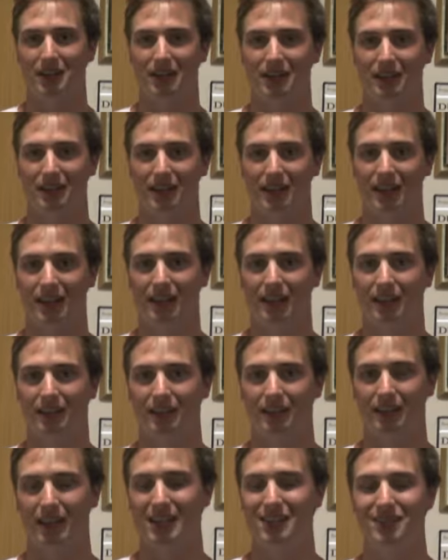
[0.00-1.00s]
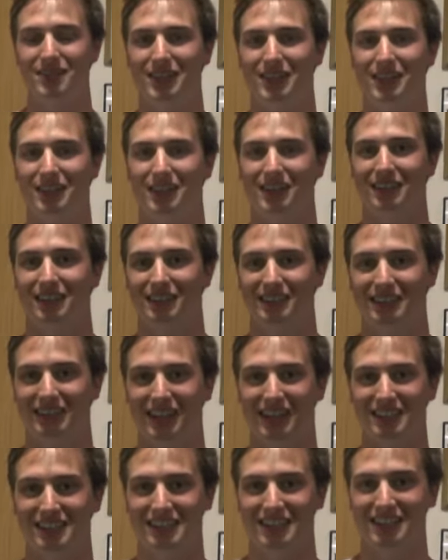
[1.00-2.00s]
a year,
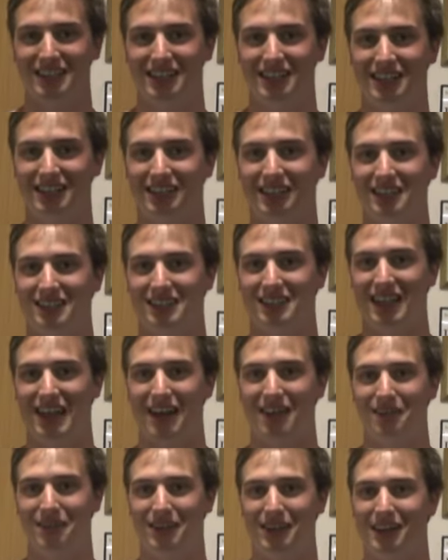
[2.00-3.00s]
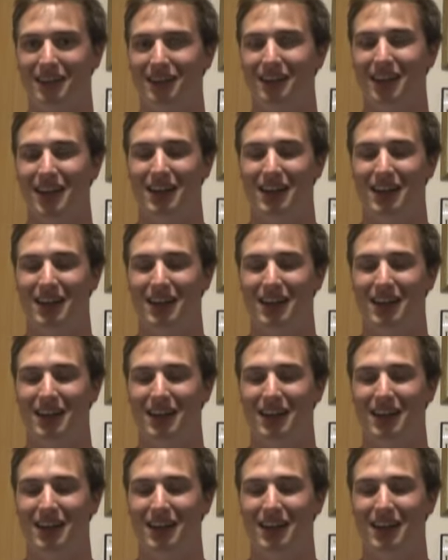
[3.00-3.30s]
less than half a year.